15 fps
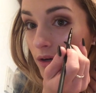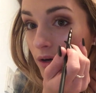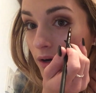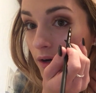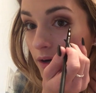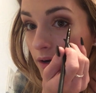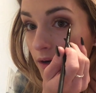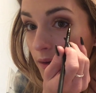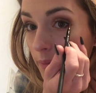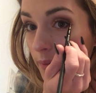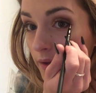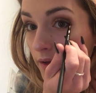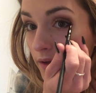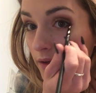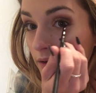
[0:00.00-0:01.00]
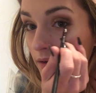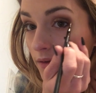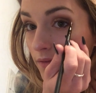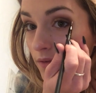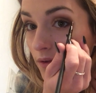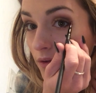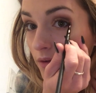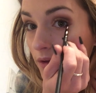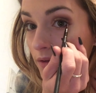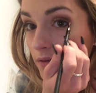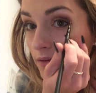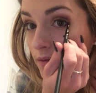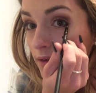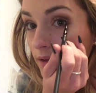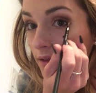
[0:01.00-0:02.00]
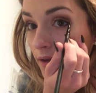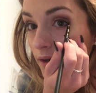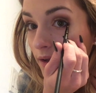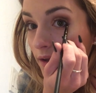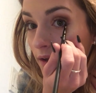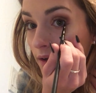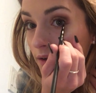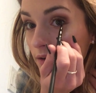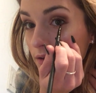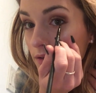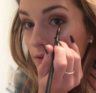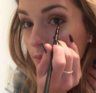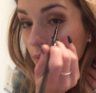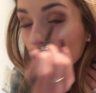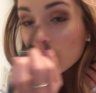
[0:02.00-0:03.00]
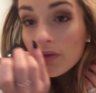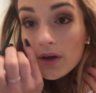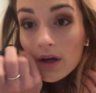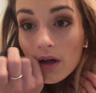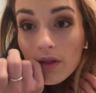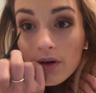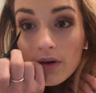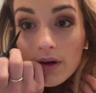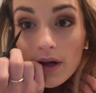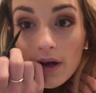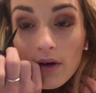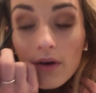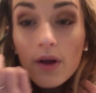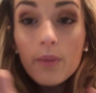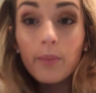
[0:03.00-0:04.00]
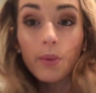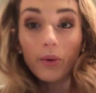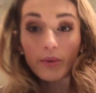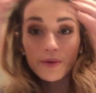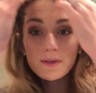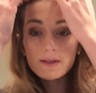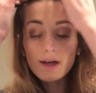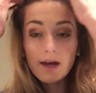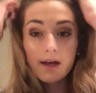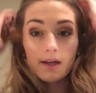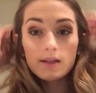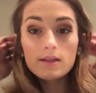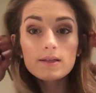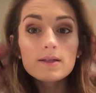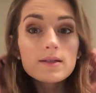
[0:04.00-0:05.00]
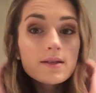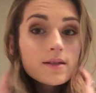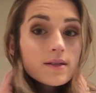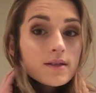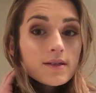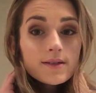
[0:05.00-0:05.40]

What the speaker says: dark, but if y'all can see that I kind of just pulled the color down on both sides.